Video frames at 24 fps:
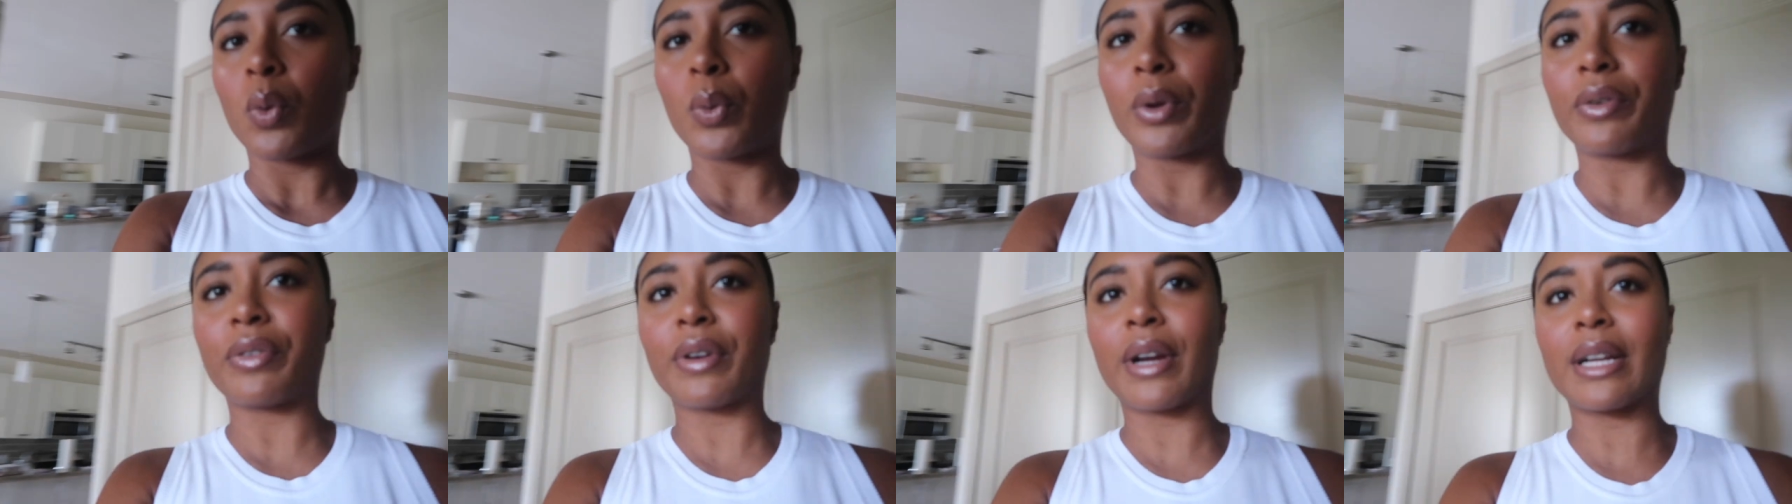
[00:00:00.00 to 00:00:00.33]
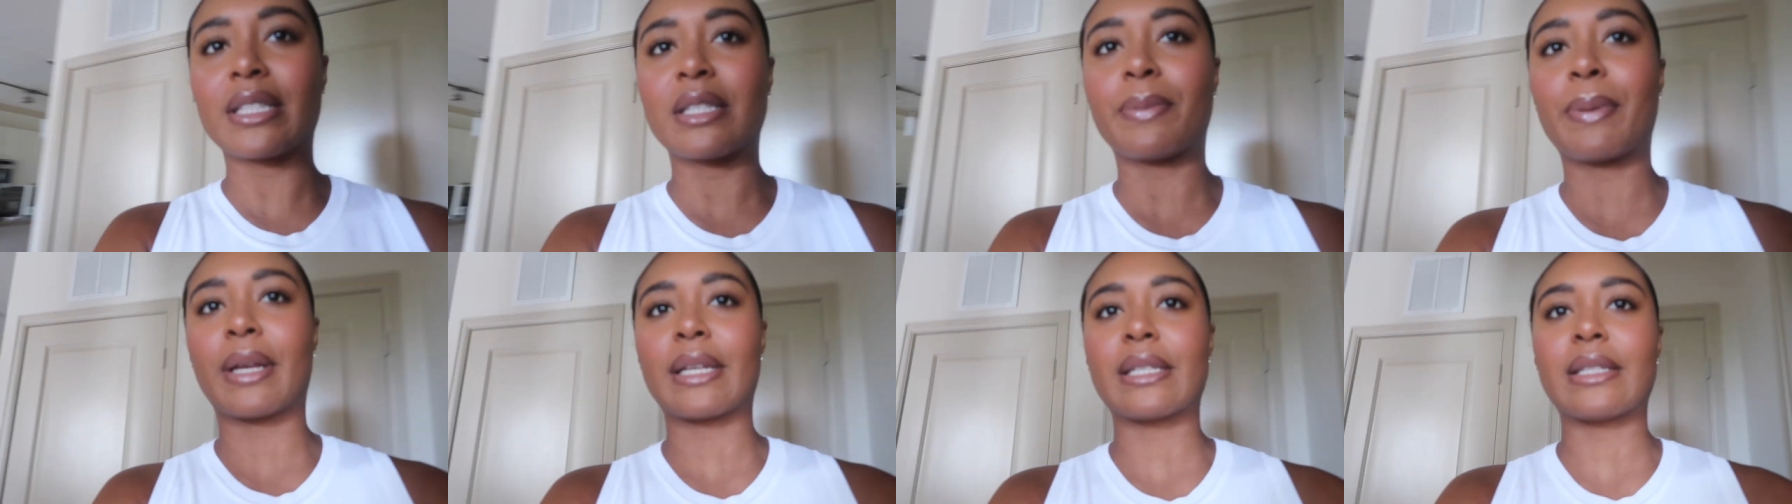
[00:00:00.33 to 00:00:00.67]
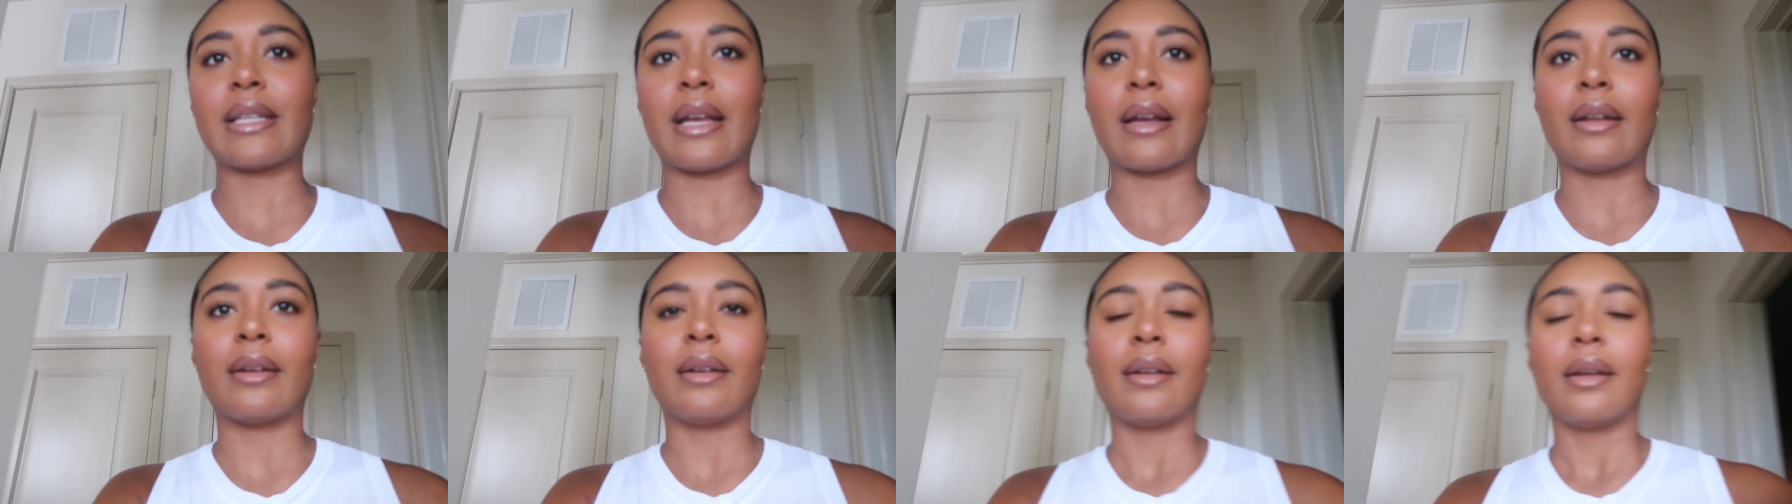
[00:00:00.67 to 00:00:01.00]
We forgot to pick a
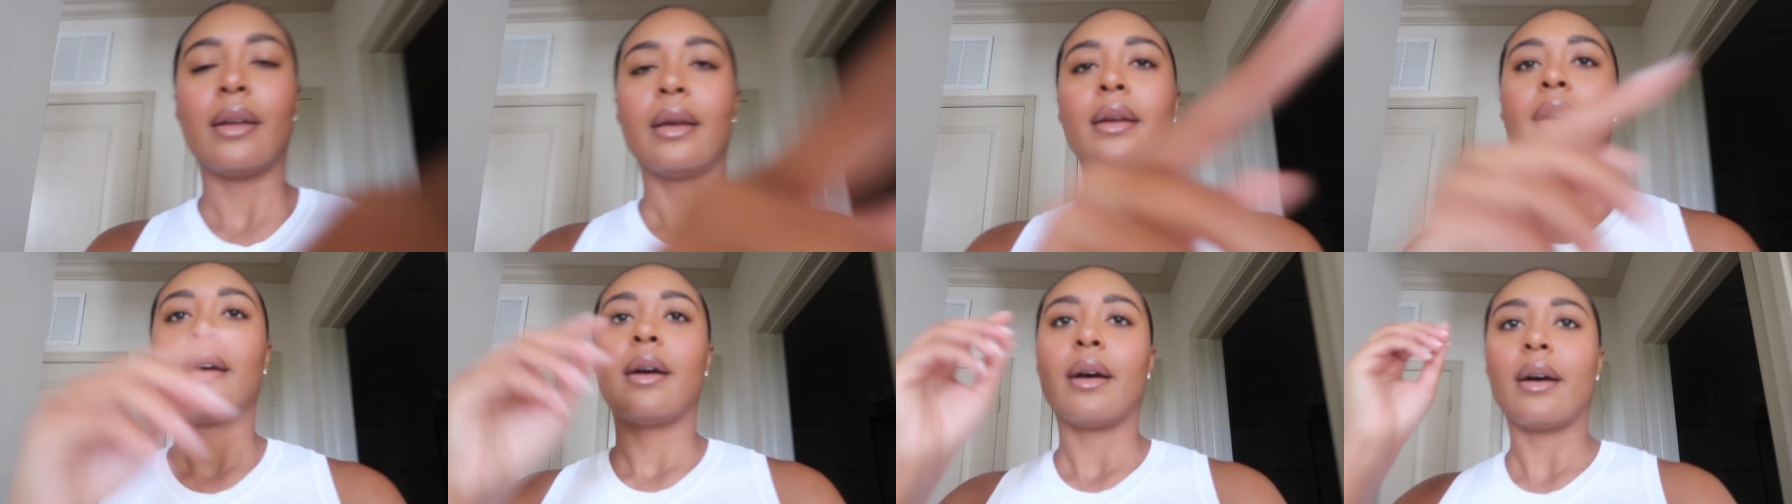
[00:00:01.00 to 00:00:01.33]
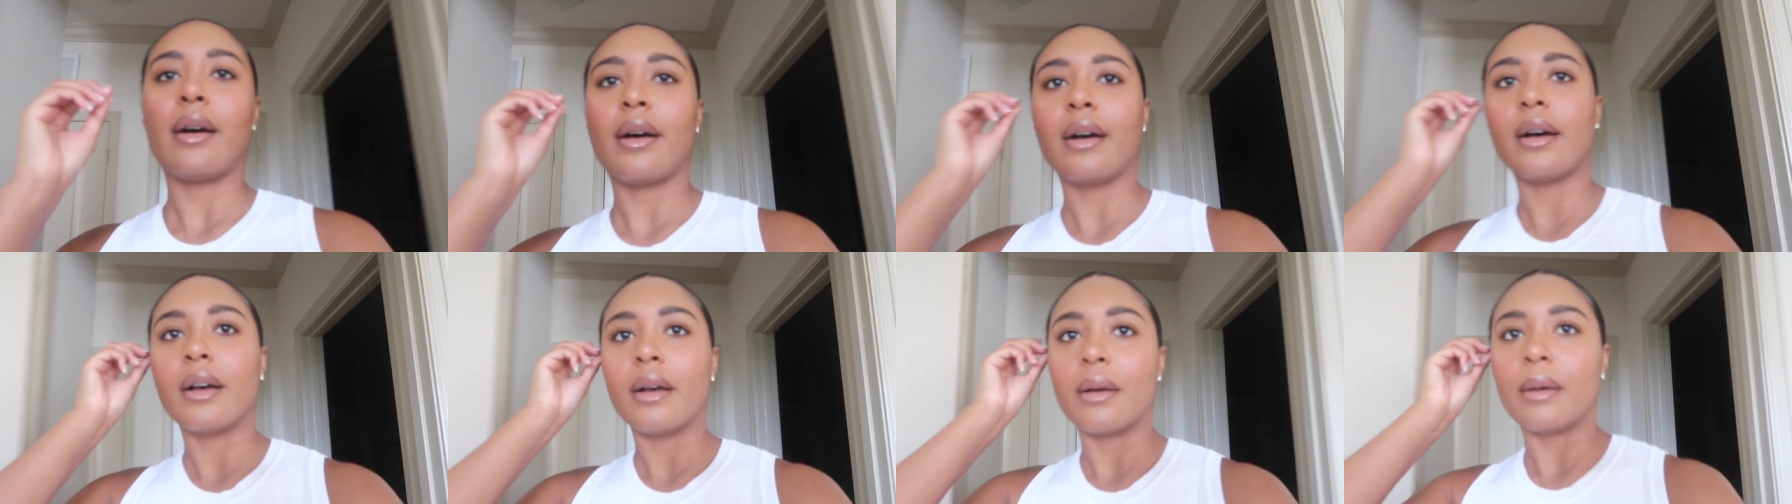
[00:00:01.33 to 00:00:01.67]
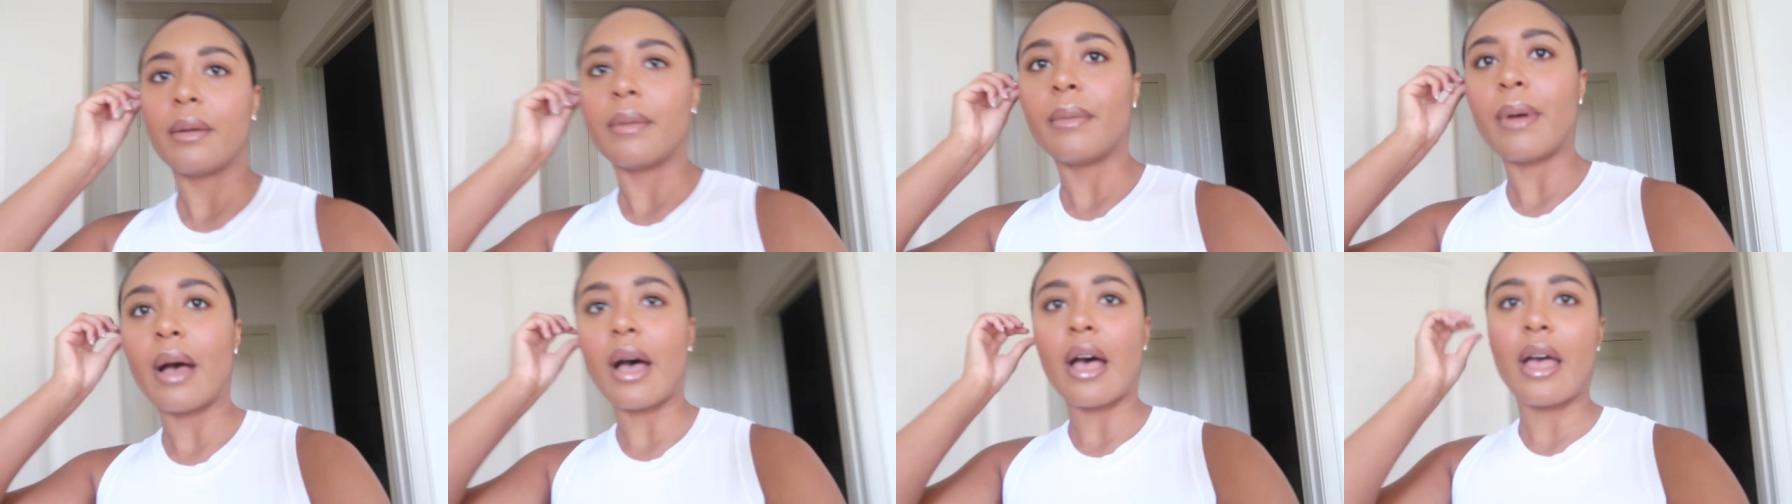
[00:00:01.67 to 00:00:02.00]
scent. Um,